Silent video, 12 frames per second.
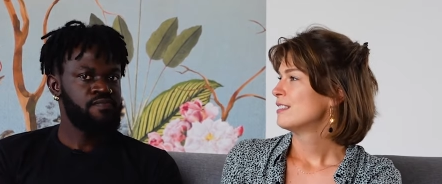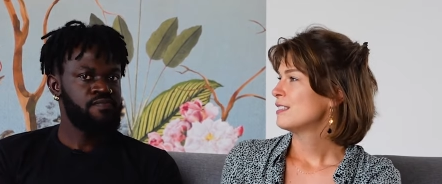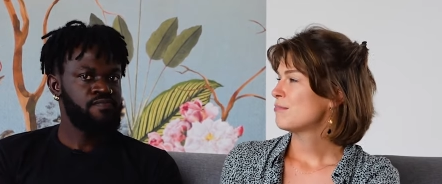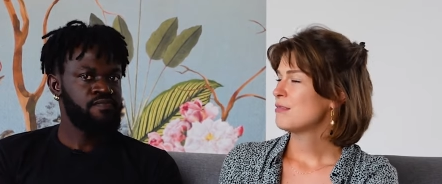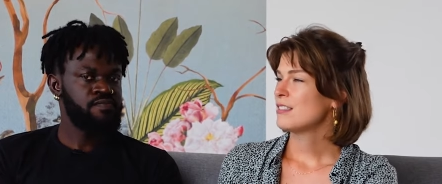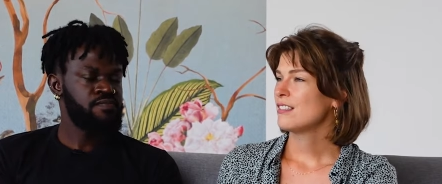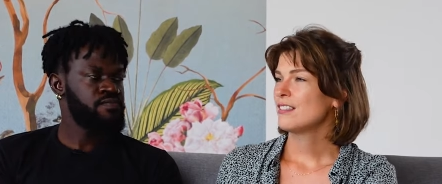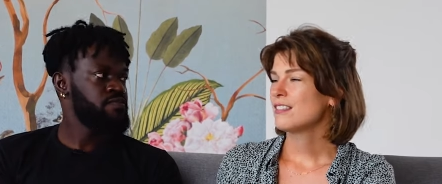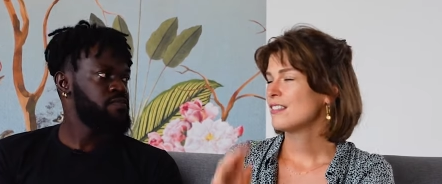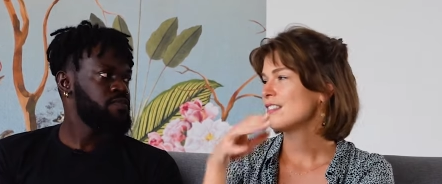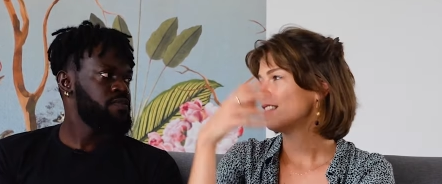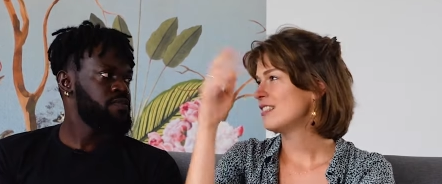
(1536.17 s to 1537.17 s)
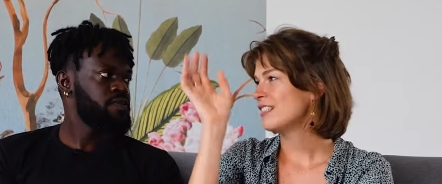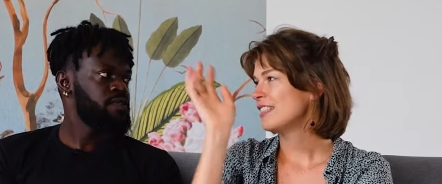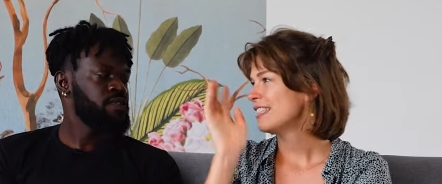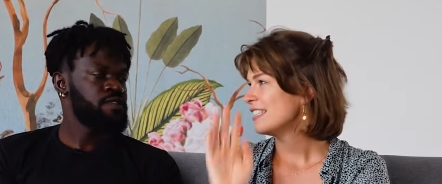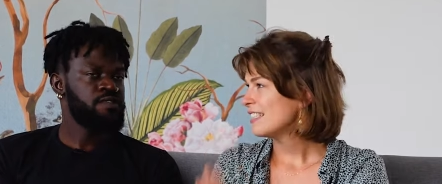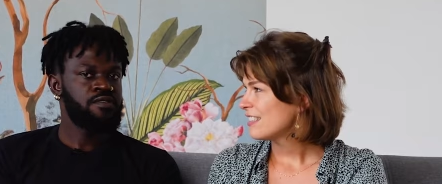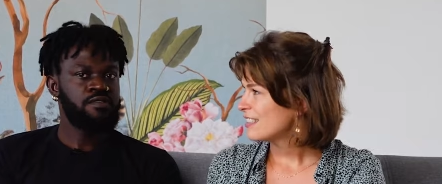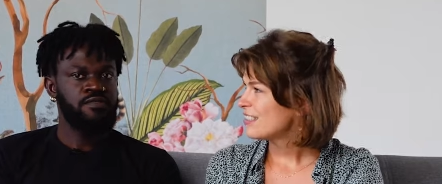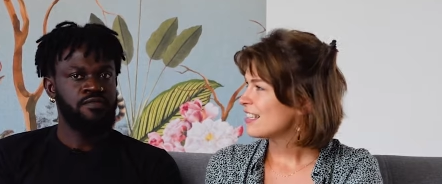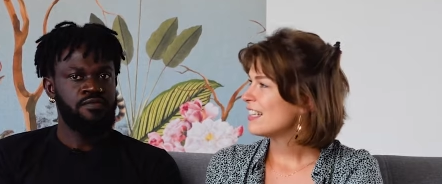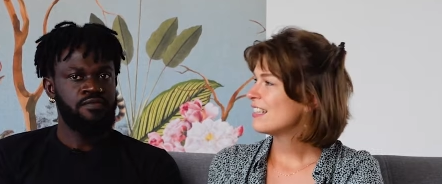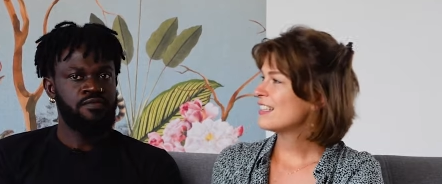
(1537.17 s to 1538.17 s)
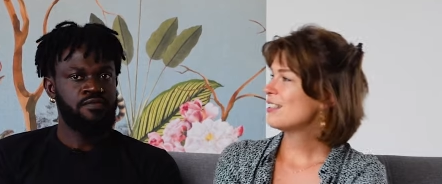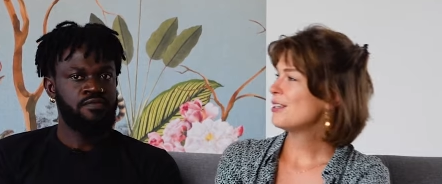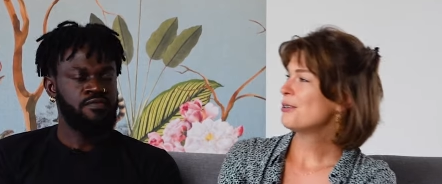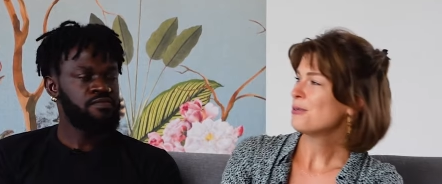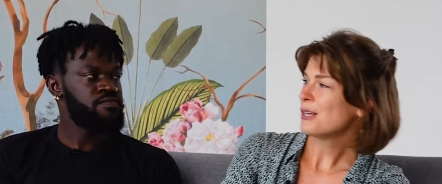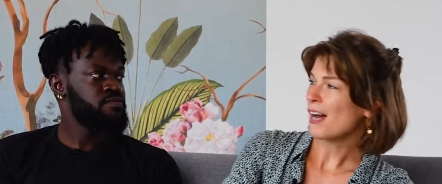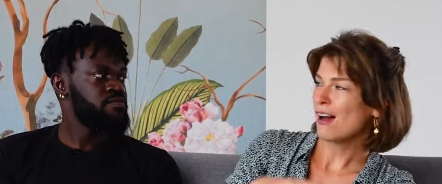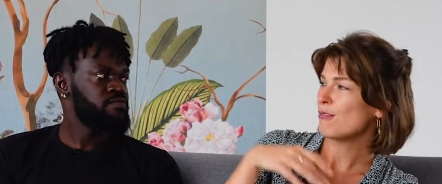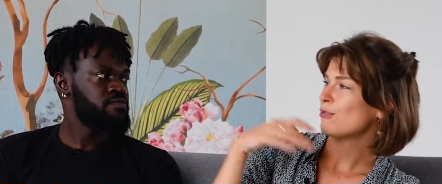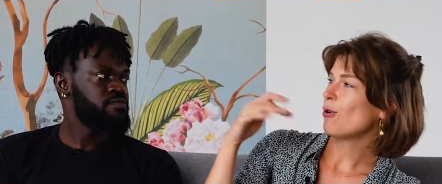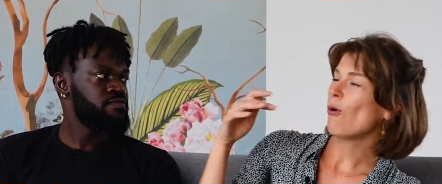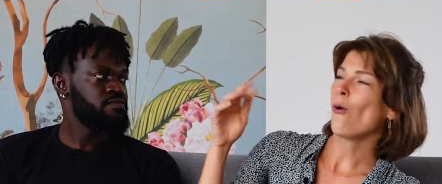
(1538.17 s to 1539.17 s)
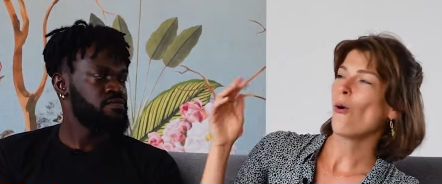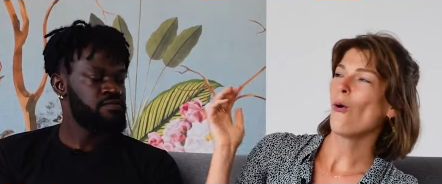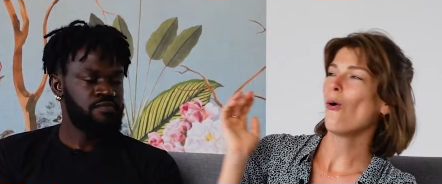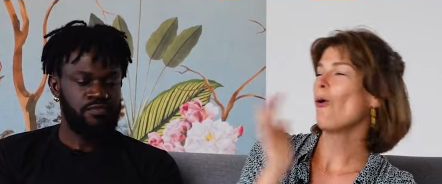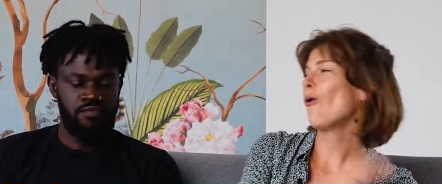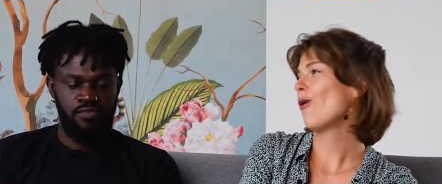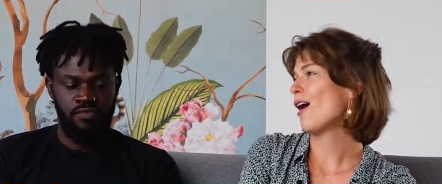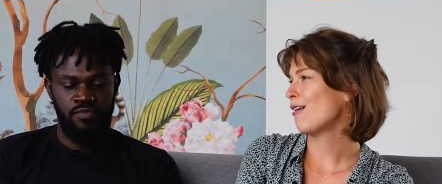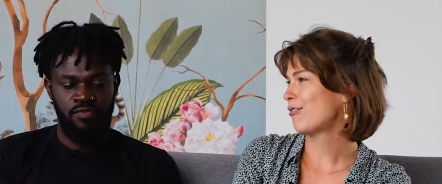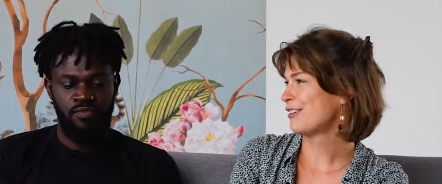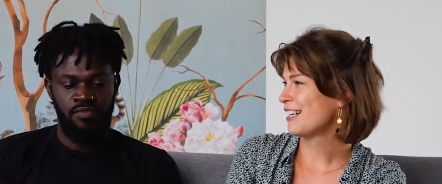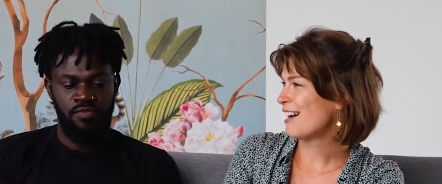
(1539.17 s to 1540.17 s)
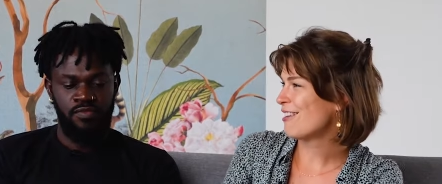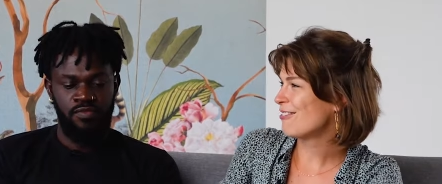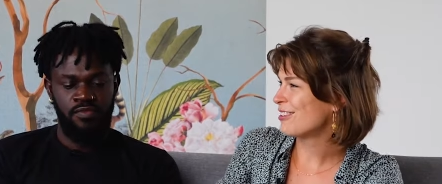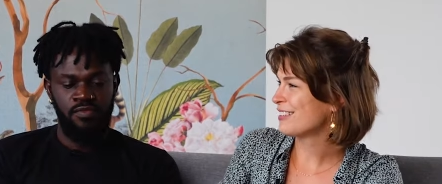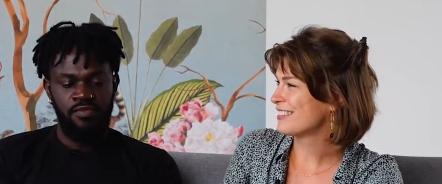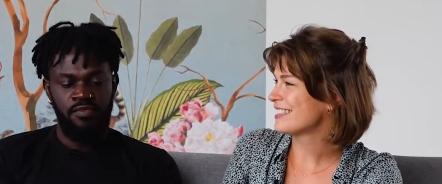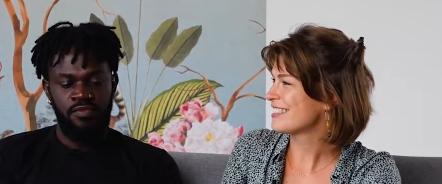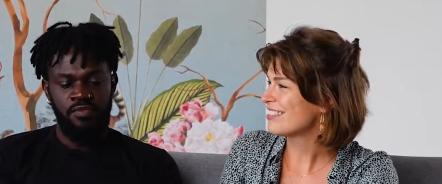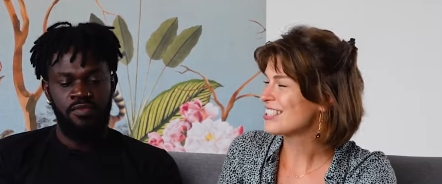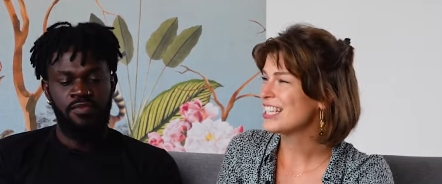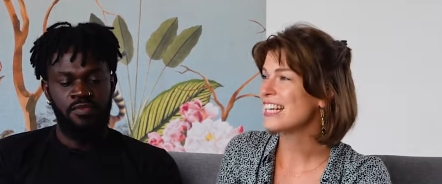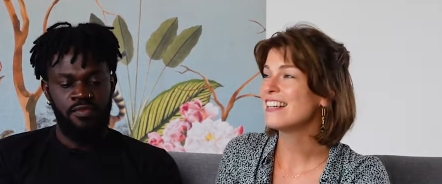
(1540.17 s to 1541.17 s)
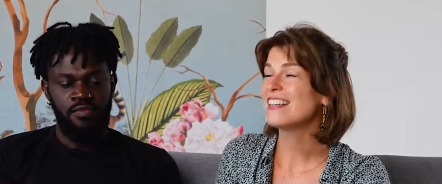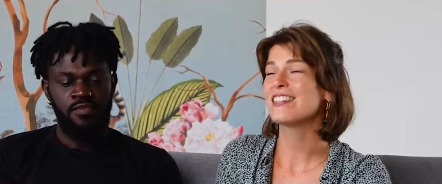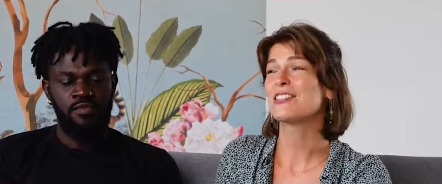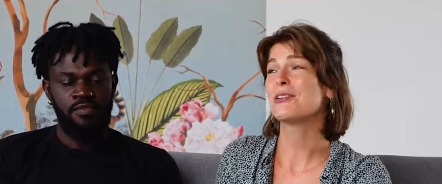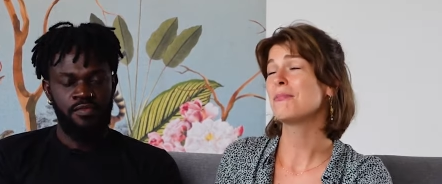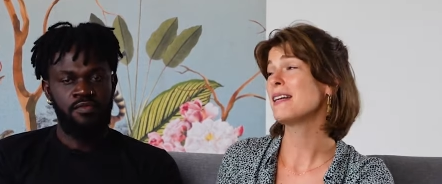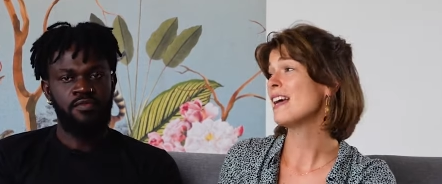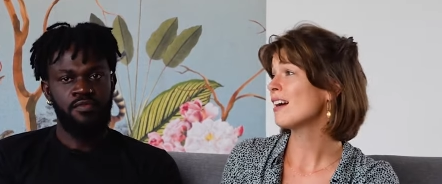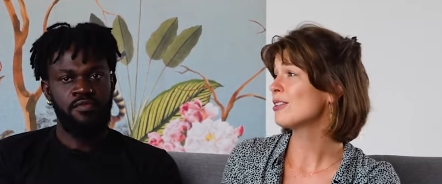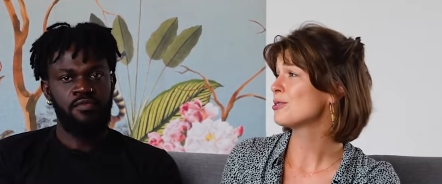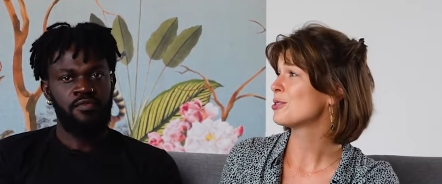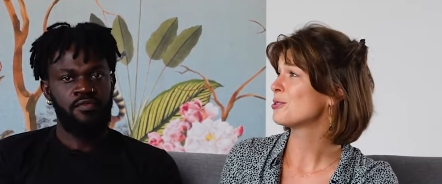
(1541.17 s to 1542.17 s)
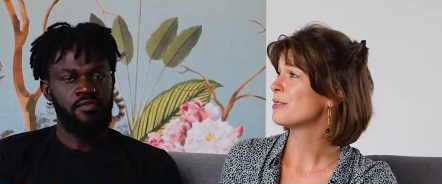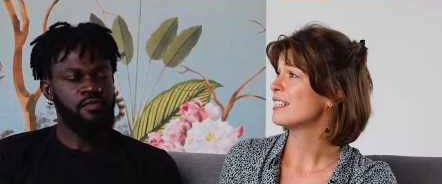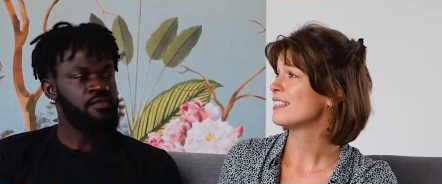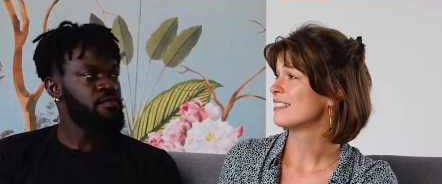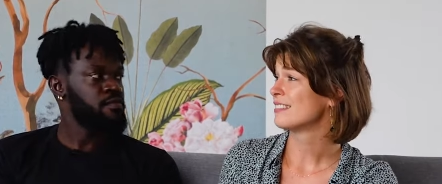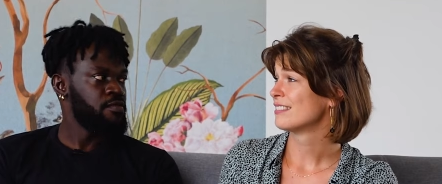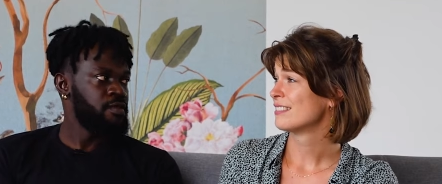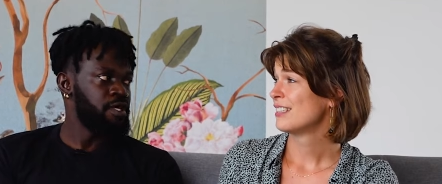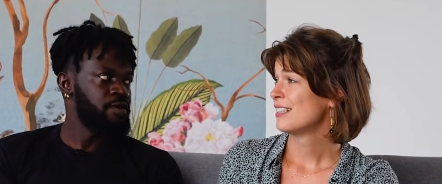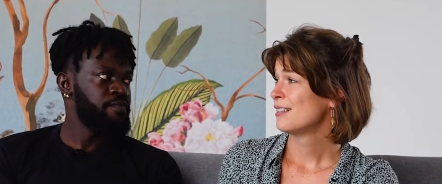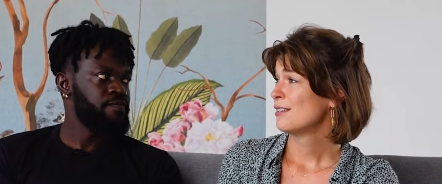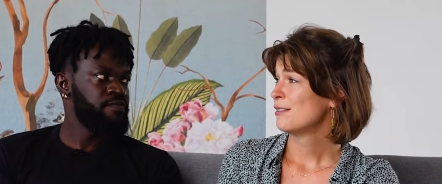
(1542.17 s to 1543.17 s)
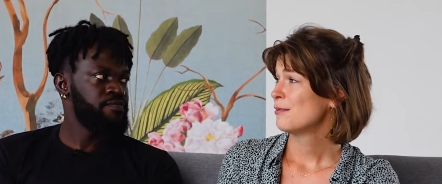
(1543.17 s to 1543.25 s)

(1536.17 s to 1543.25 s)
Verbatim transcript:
Speaker 1: the president did this and you have a whole half an hour discussion and there's so many angles to it yeah